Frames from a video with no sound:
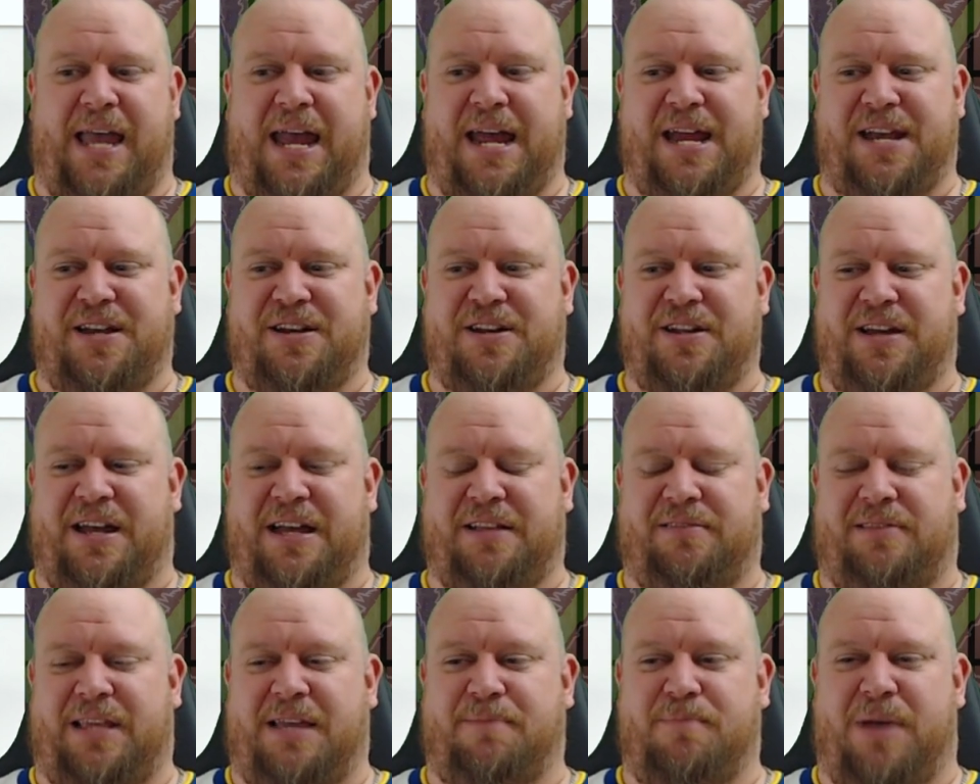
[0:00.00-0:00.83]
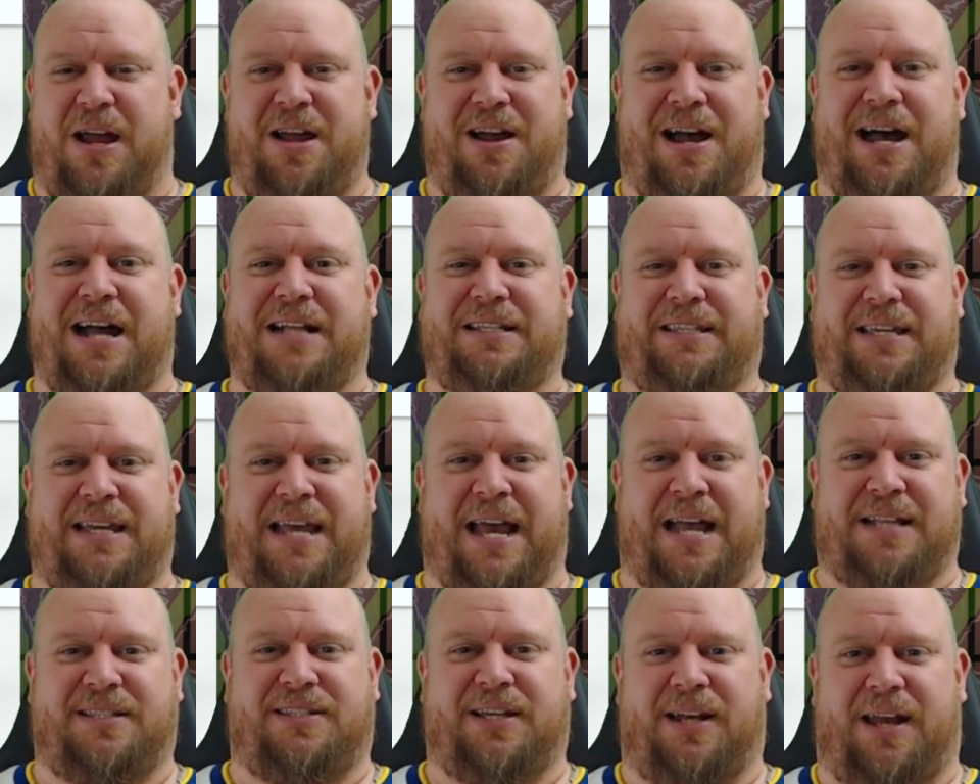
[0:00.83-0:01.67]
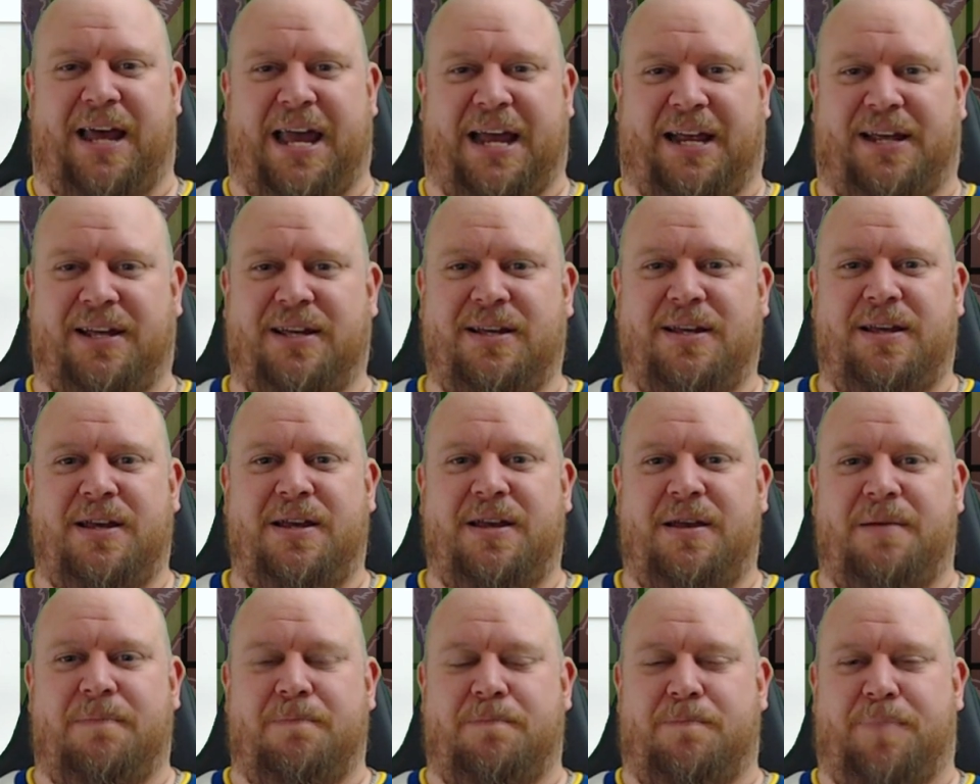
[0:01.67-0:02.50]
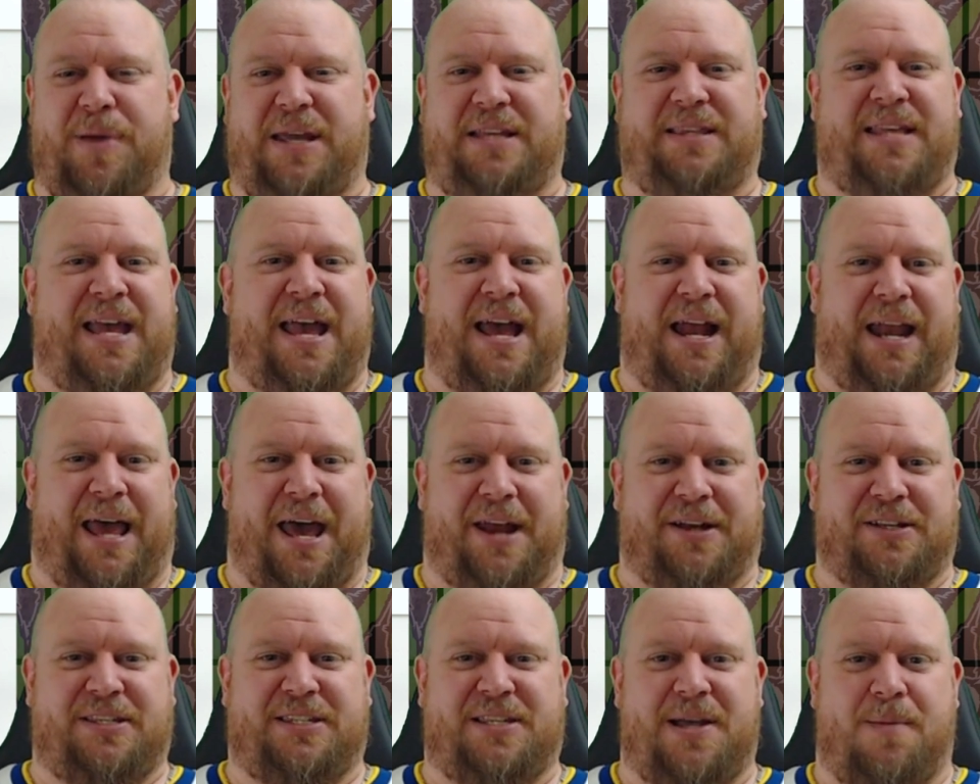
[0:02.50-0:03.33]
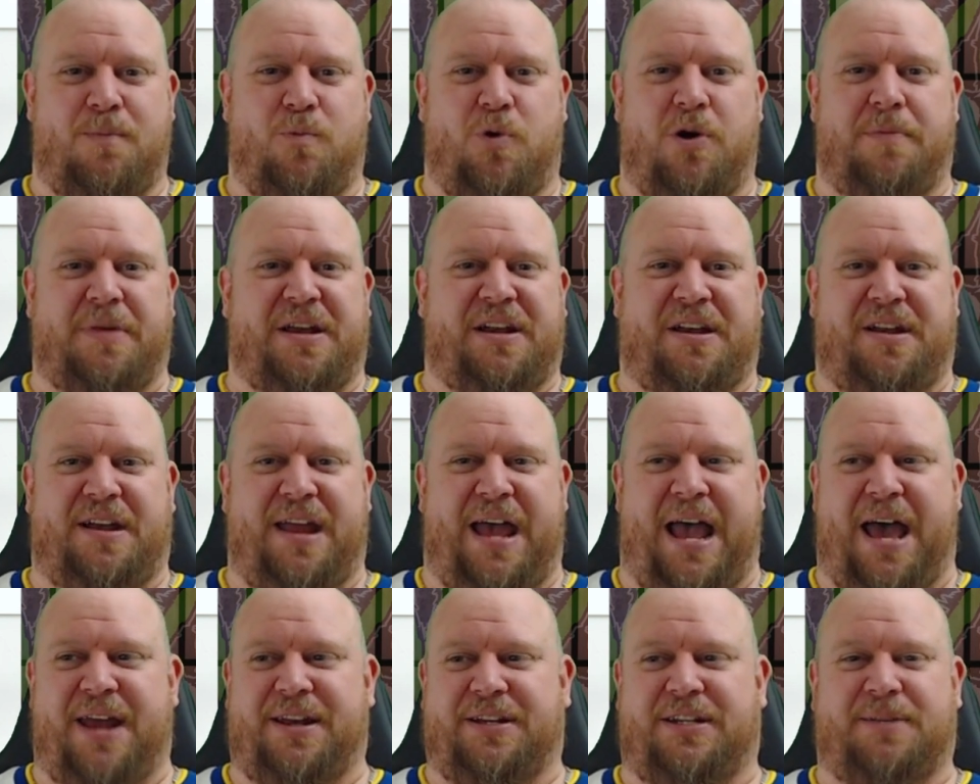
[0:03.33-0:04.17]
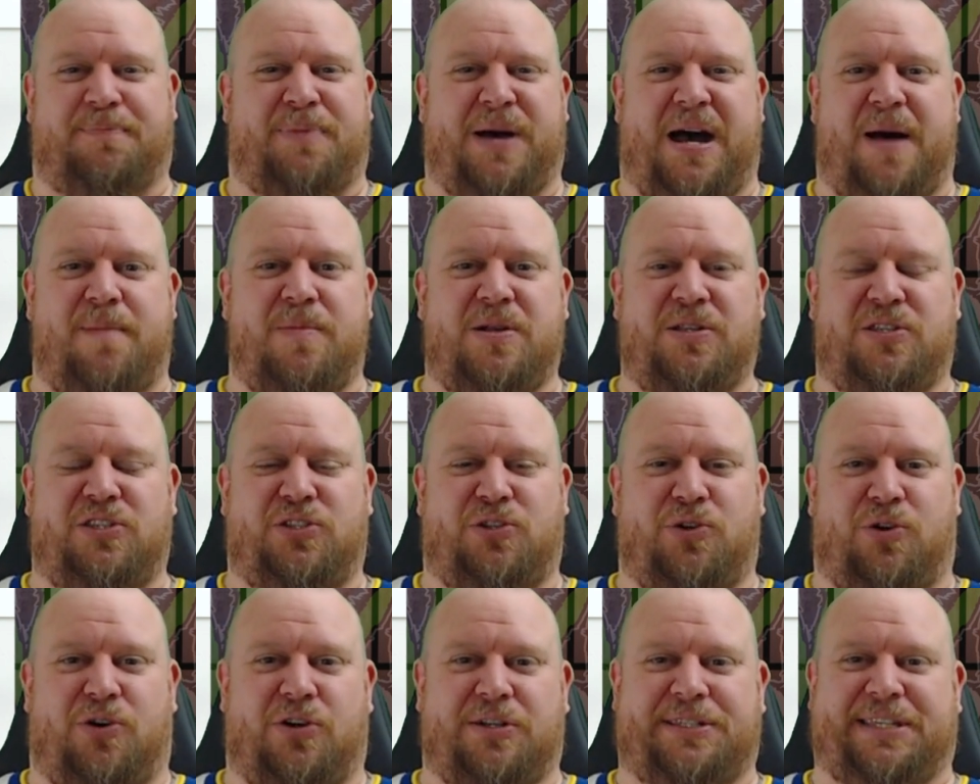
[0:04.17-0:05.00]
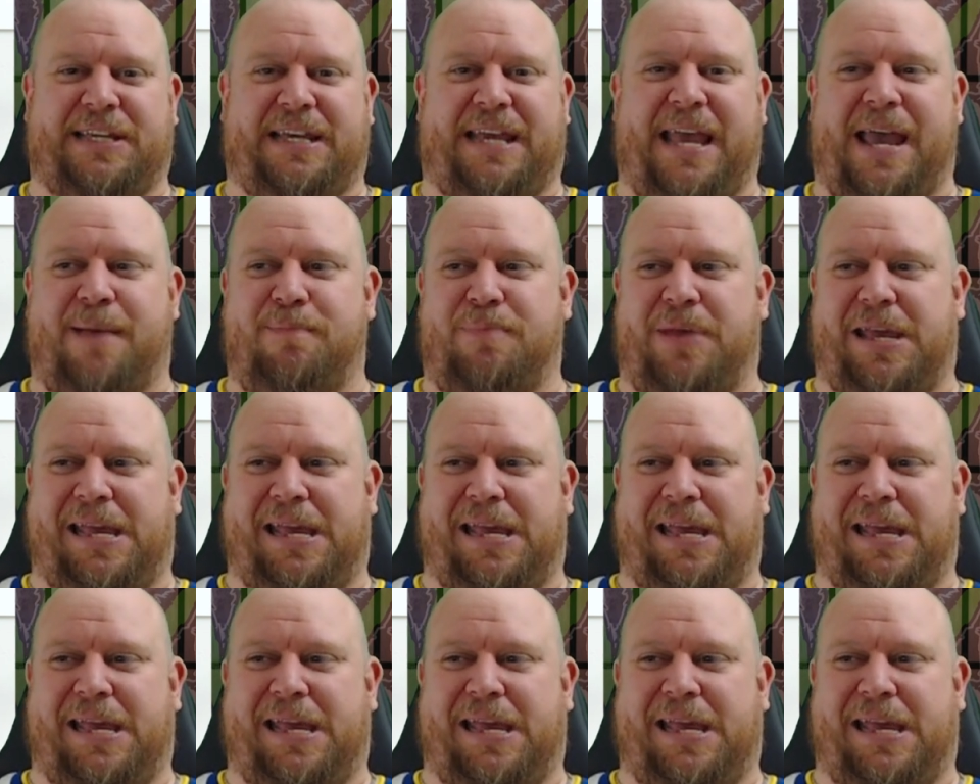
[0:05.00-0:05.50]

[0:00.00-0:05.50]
And I think my auntie had to like beat the hell out of some woman at a department store to get